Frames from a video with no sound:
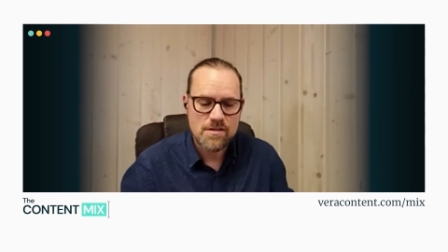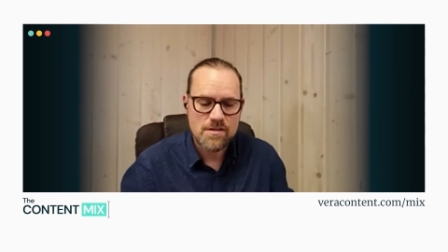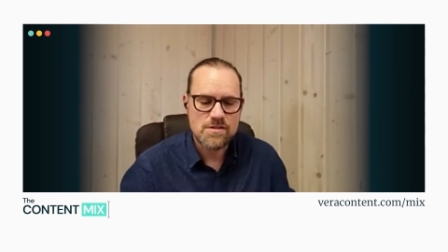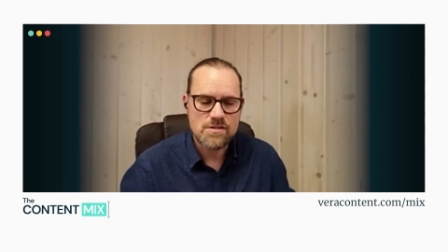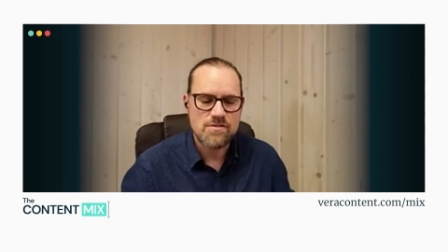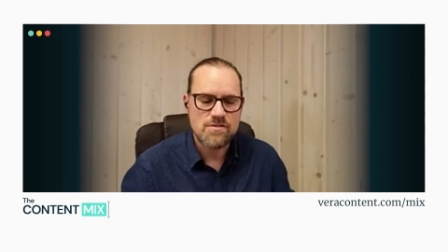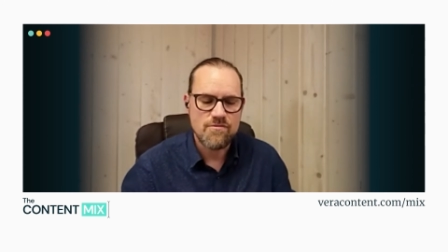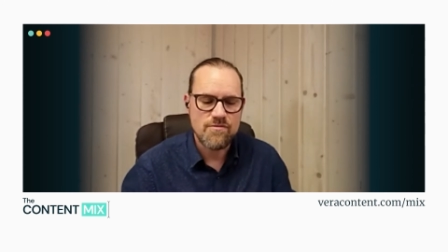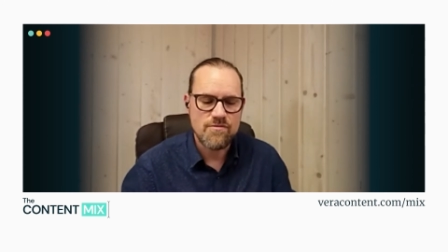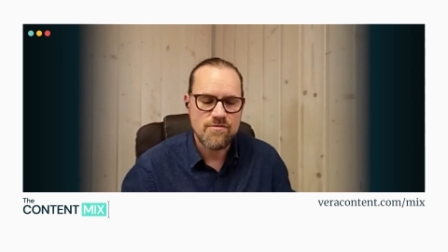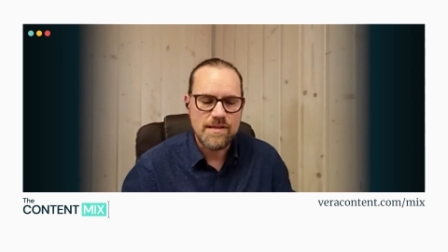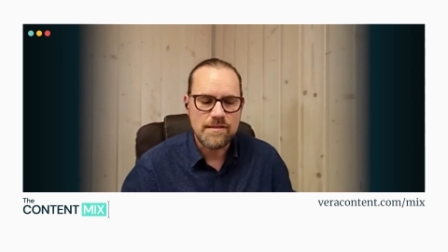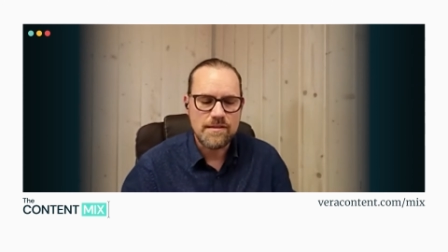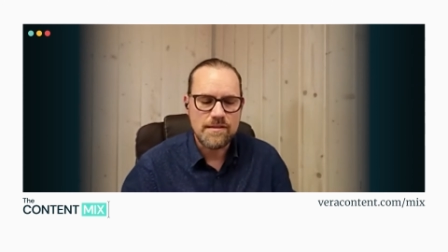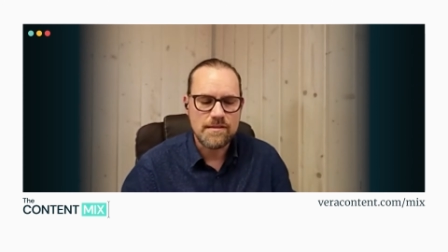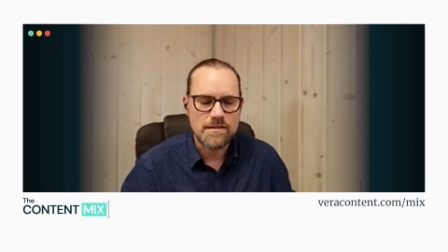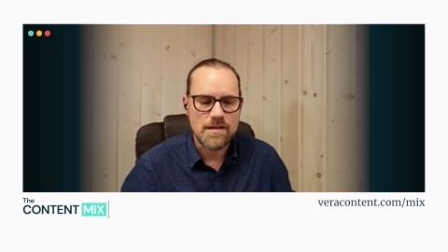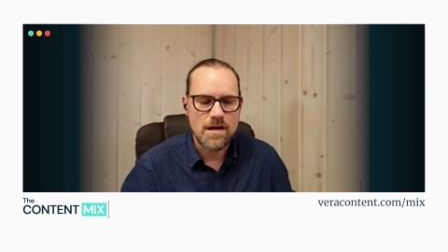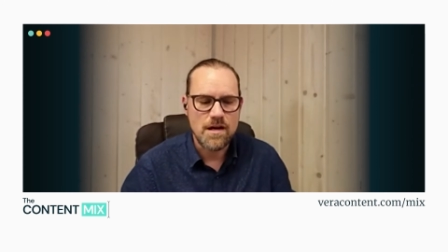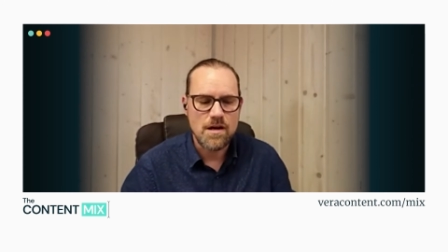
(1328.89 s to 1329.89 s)

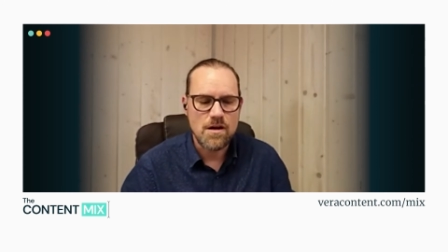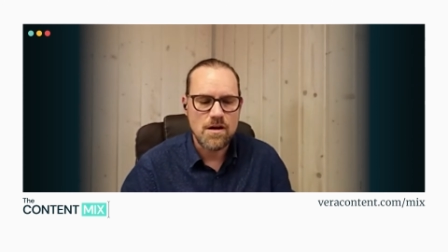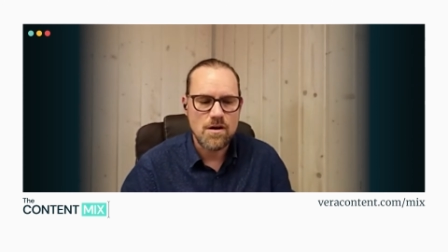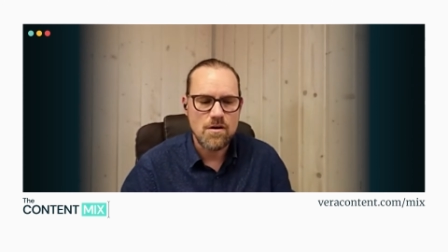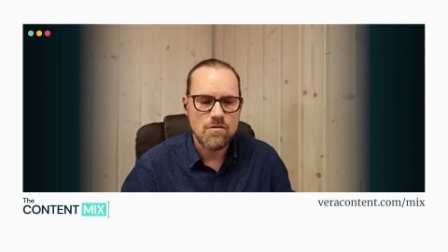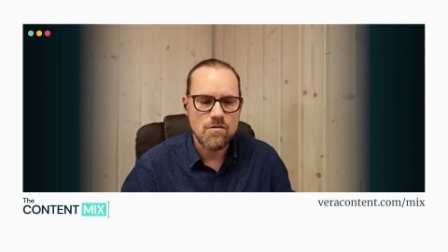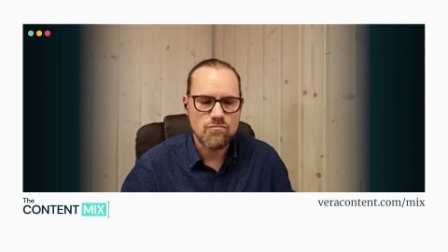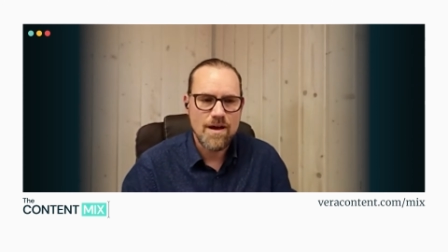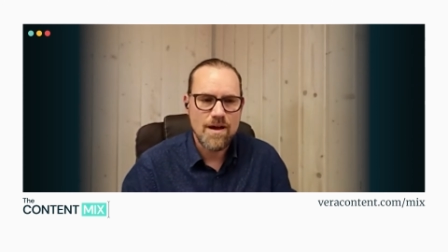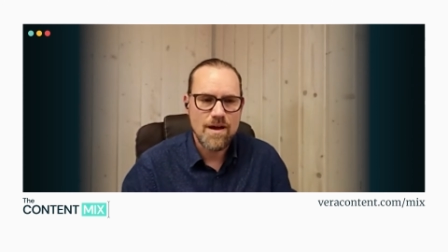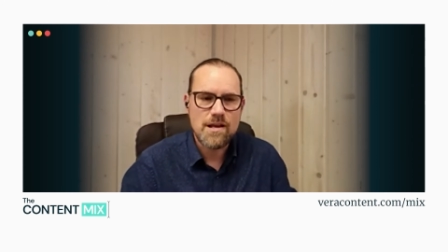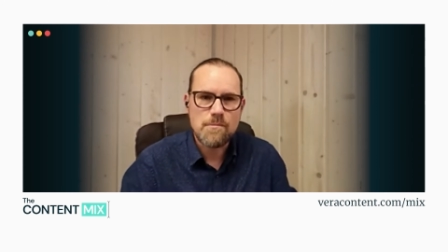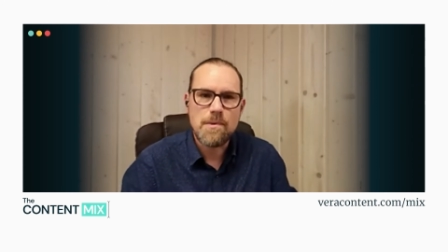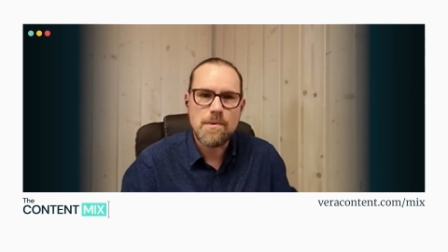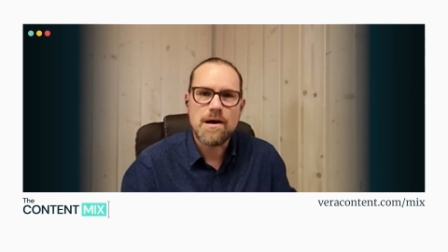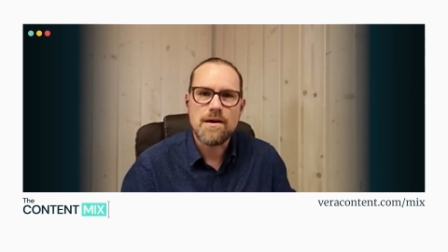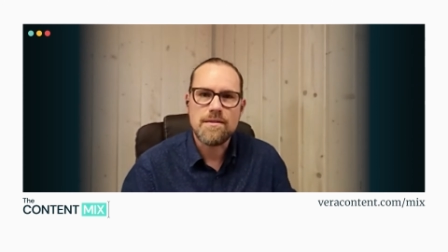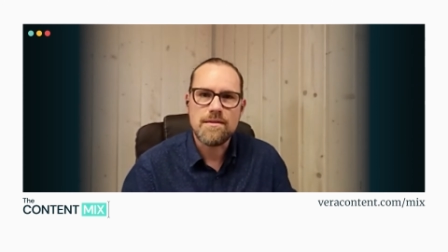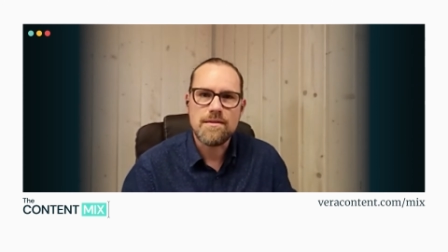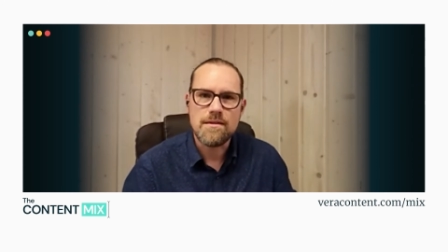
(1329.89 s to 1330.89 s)
field are run
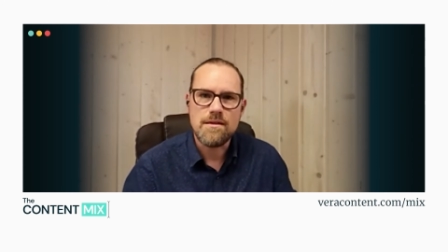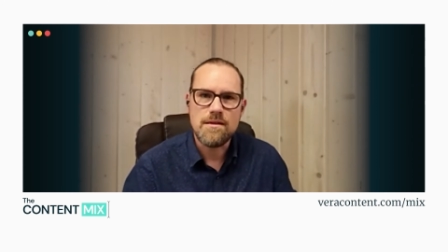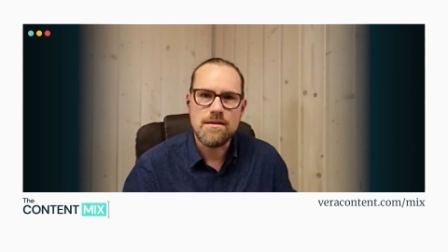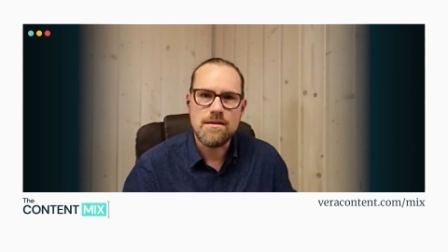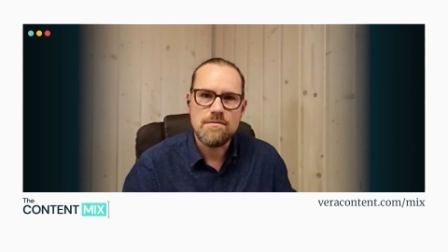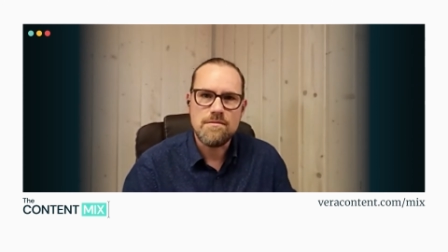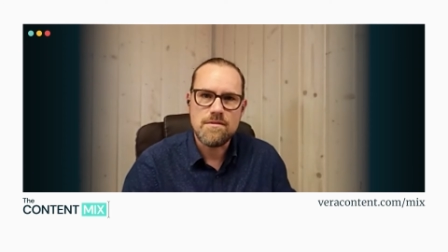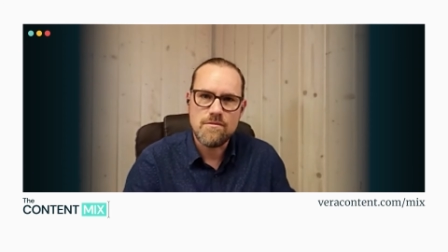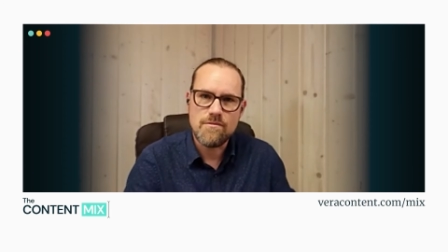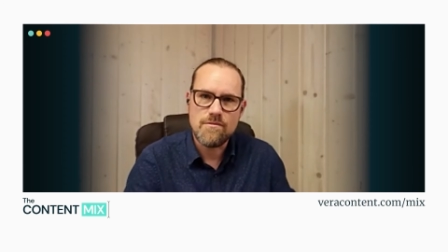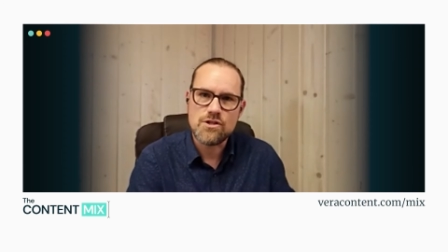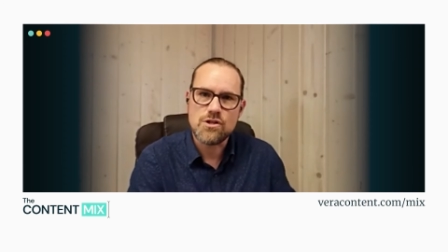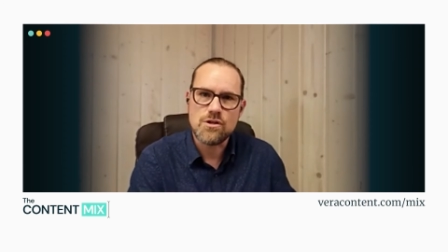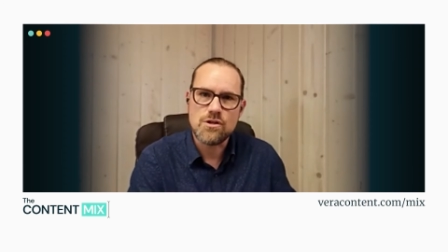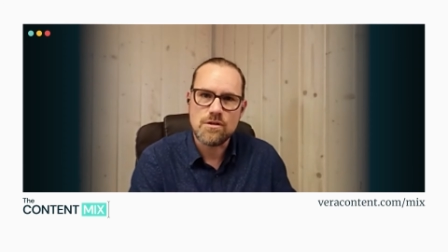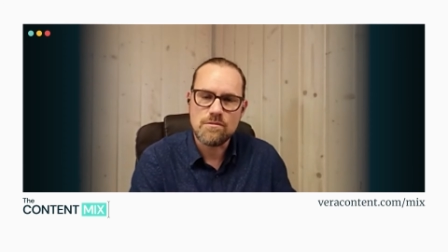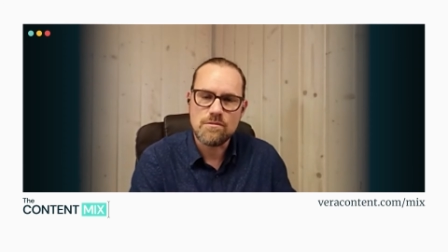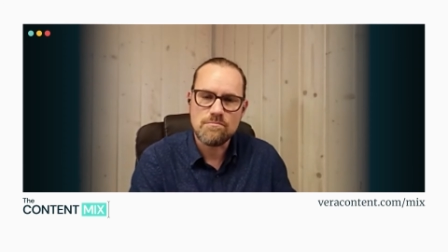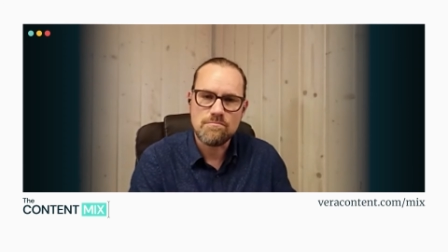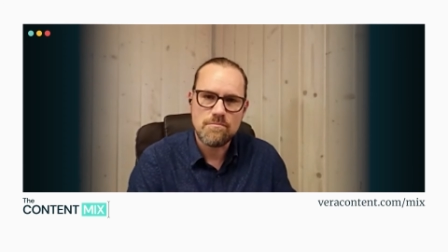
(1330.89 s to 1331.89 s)
by the
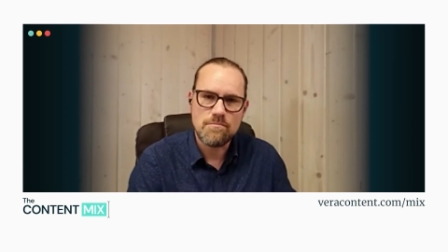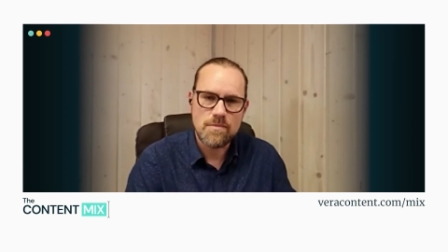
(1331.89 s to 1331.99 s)
original